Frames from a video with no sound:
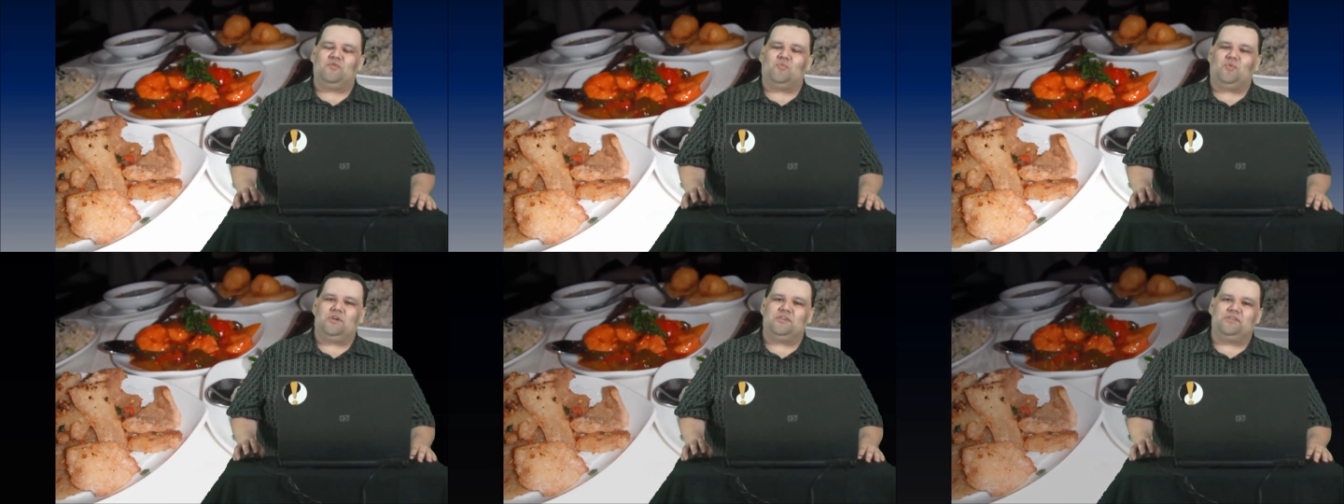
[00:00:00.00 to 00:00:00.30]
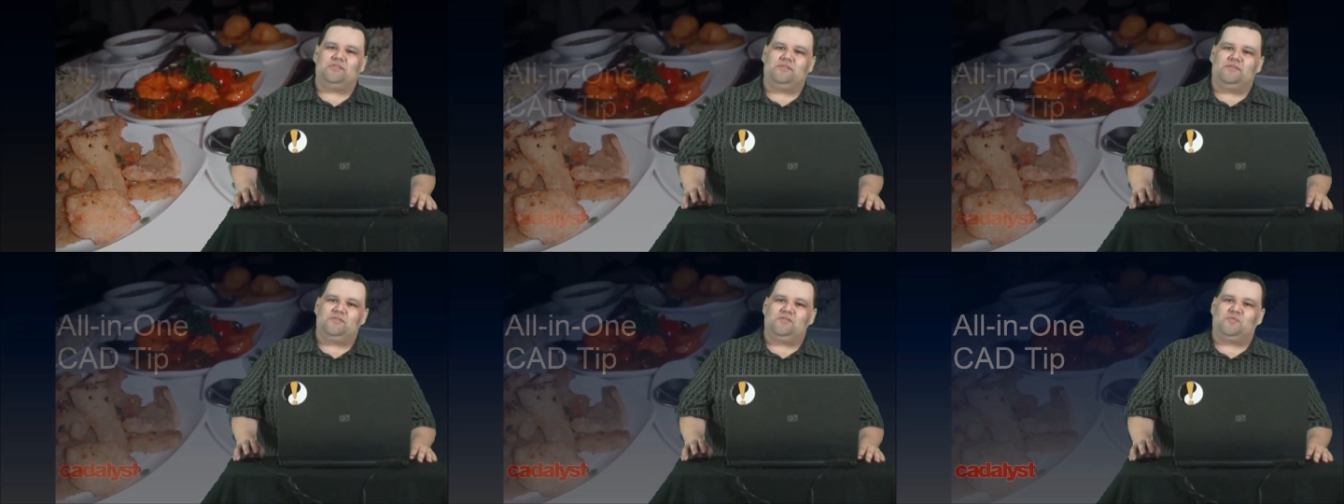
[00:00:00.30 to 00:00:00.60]
Thanks for
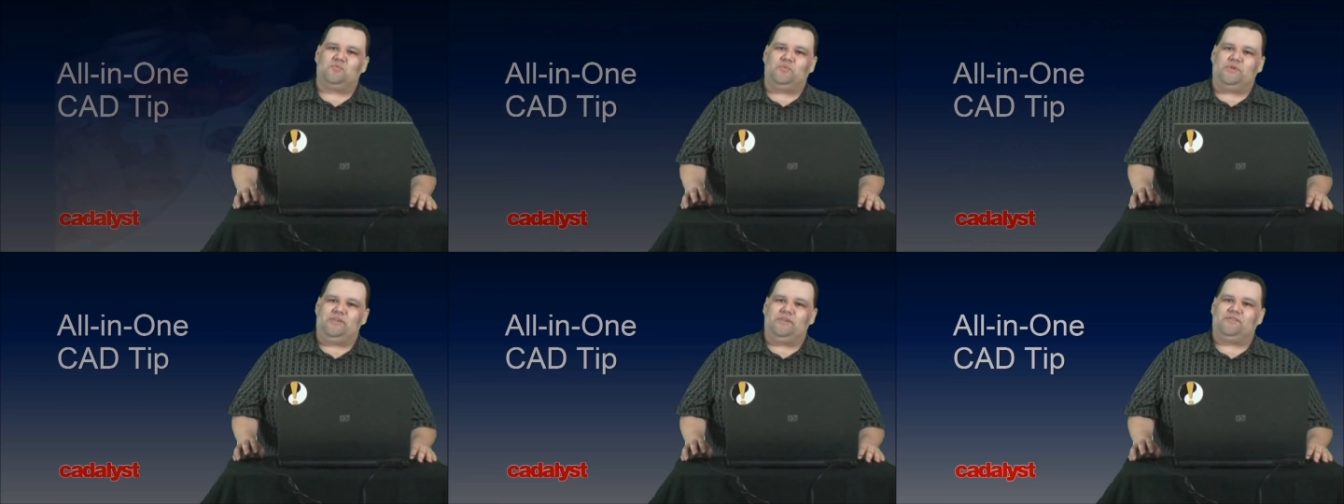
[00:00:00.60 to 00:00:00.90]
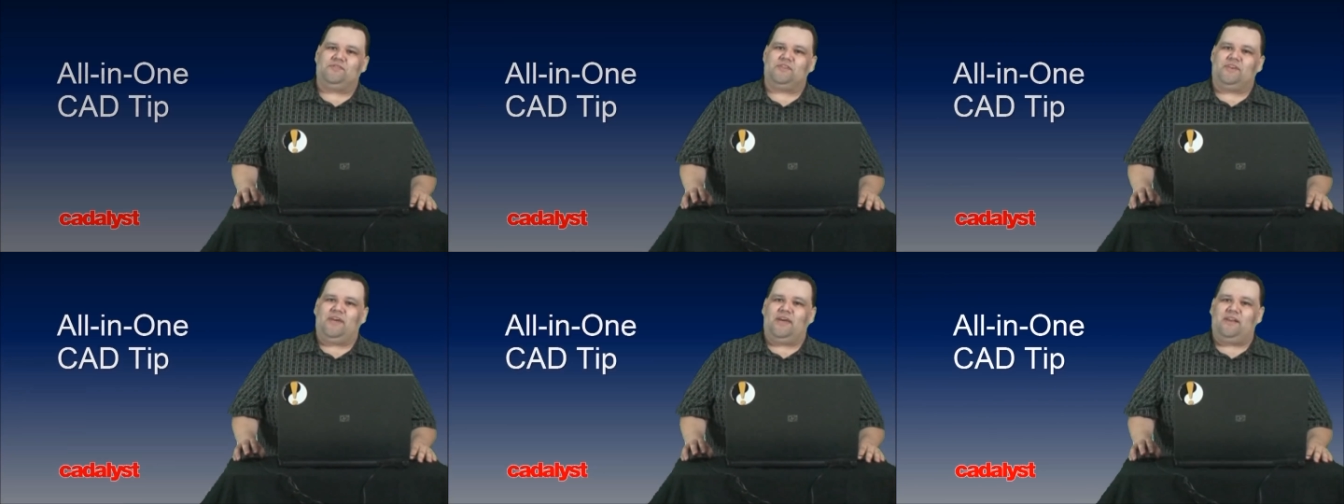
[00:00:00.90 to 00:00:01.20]
watching this
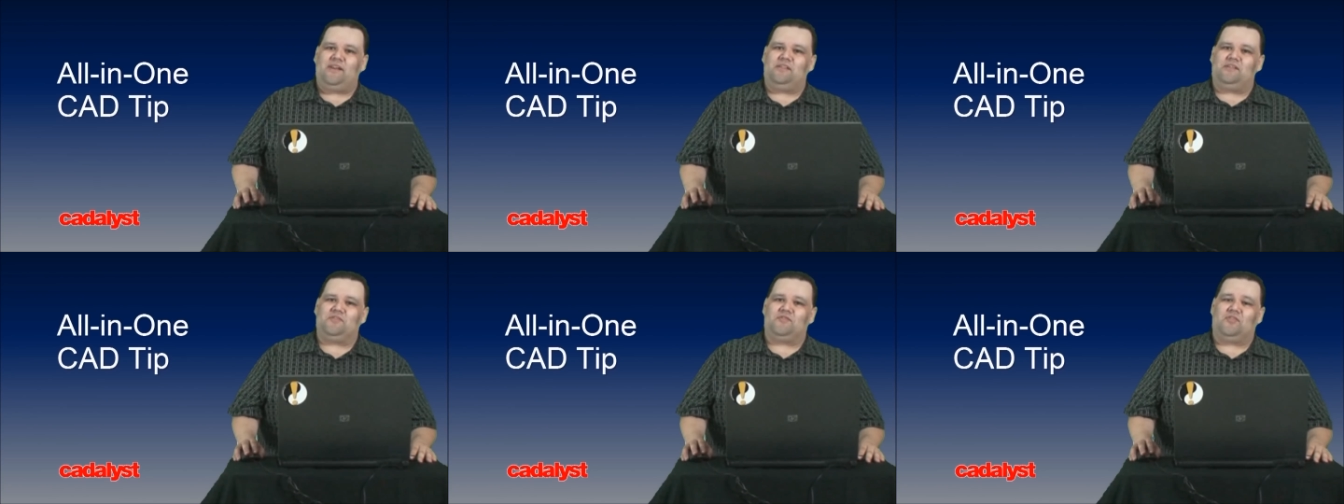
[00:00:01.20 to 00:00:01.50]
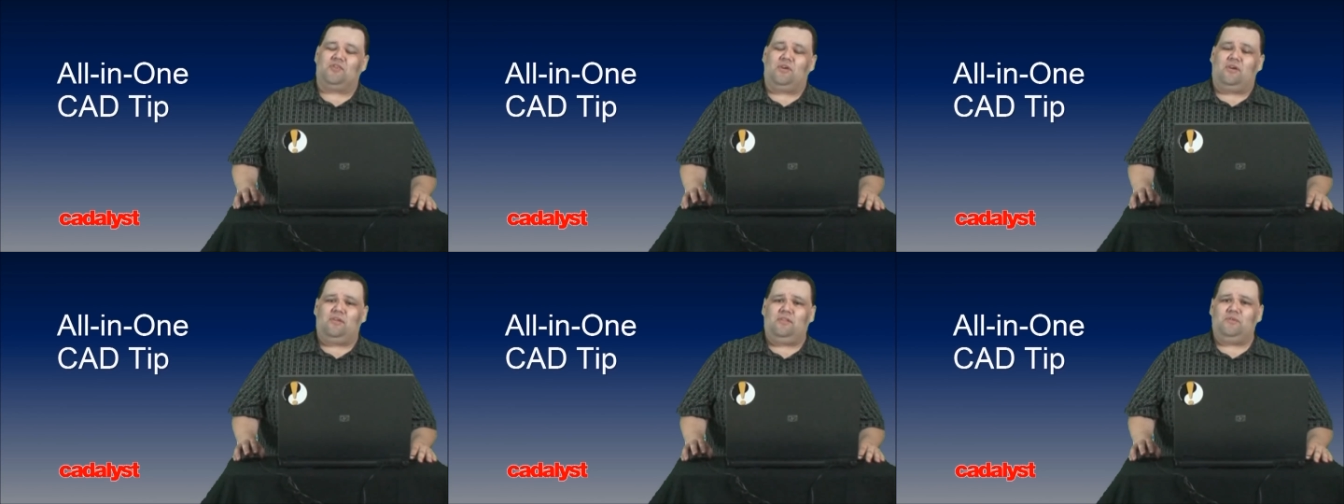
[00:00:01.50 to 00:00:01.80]
week's
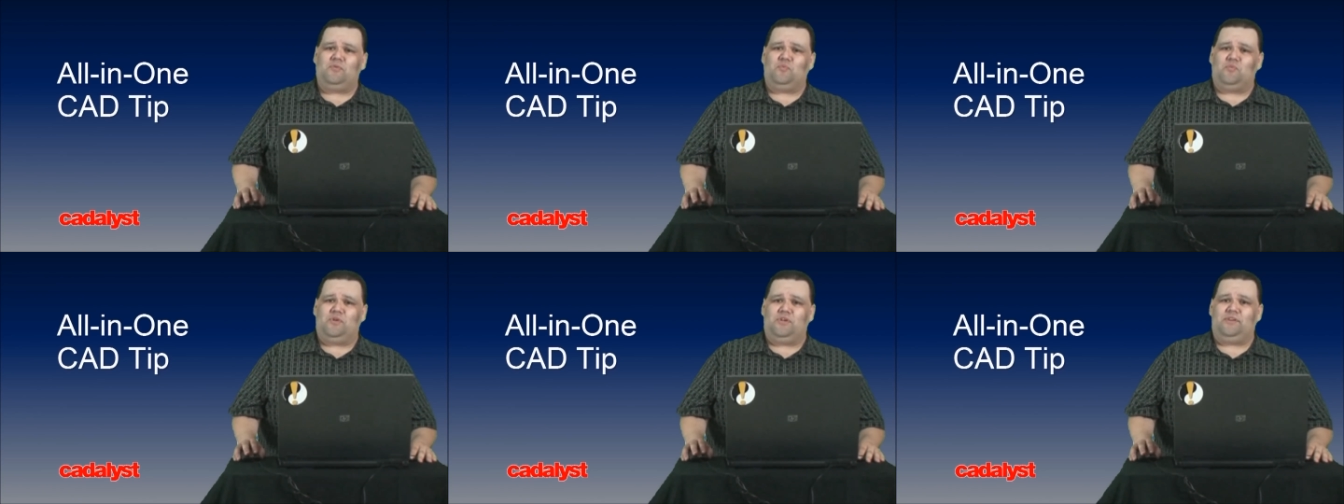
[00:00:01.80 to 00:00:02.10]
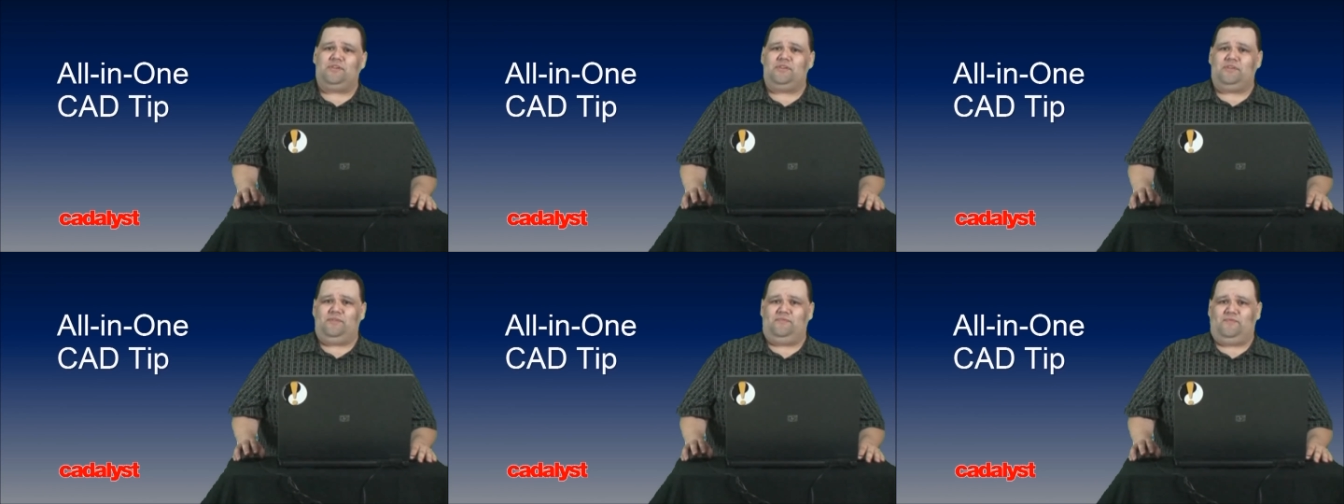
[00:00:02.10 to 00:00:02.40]
Cadalyst
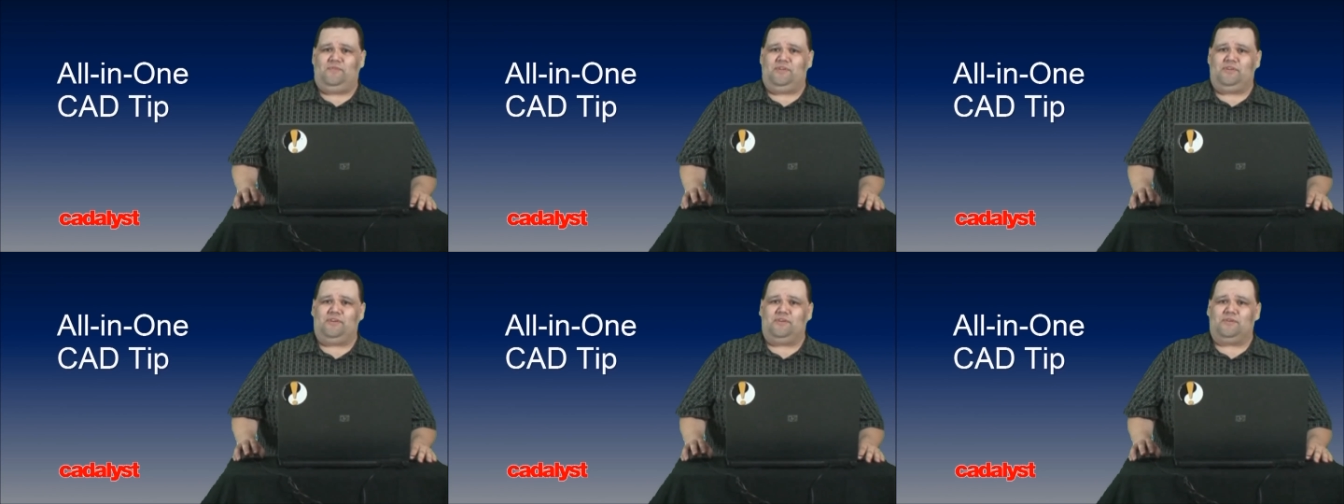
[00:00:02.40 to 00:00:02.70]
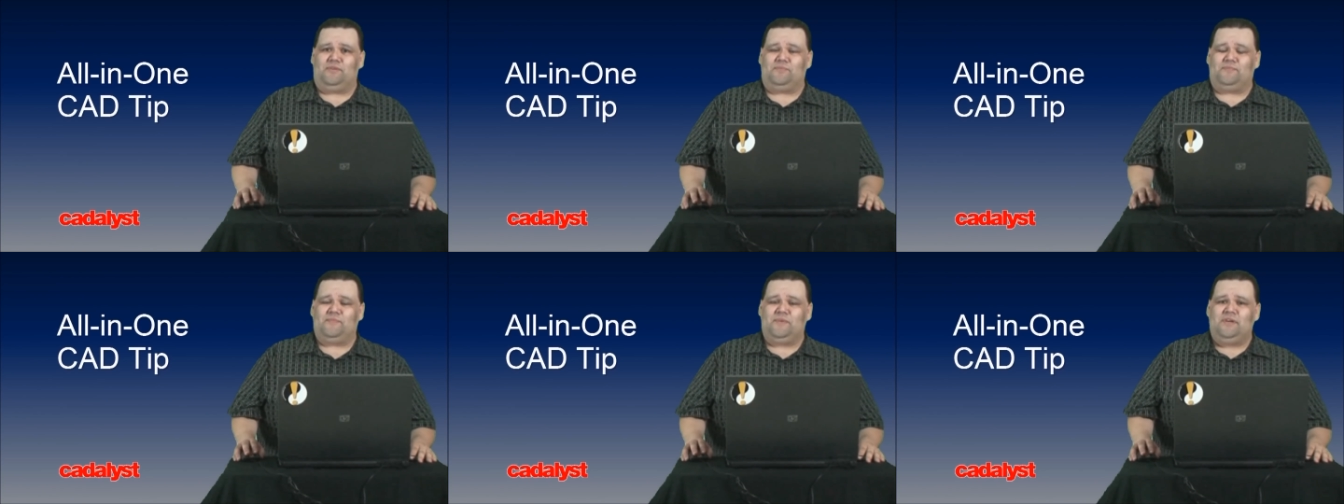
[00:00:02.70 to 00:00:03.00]
All-in-One Tip
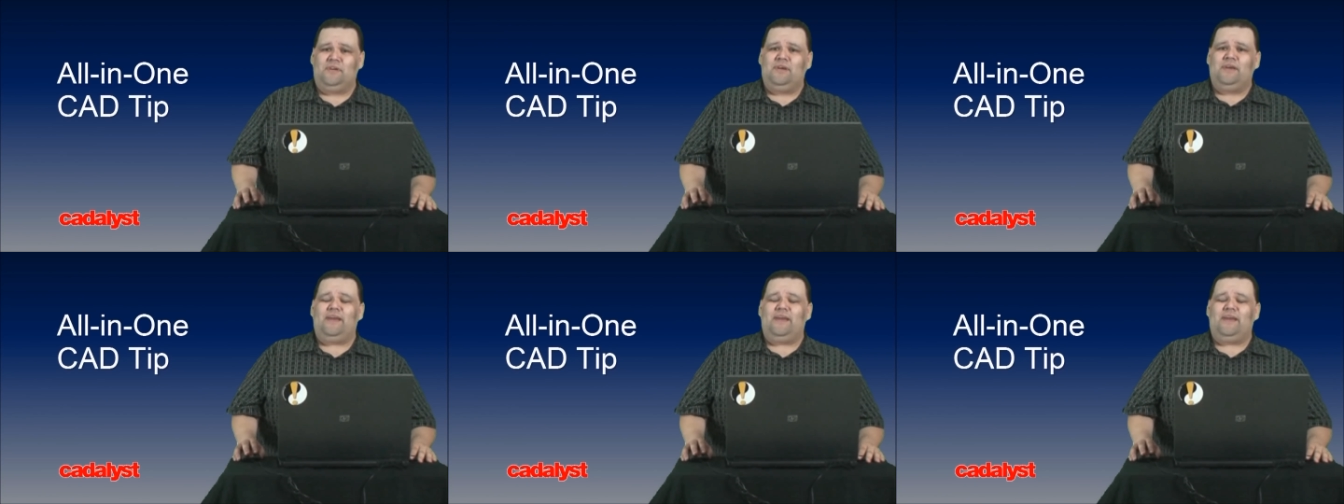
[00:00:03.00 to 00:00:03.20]
video.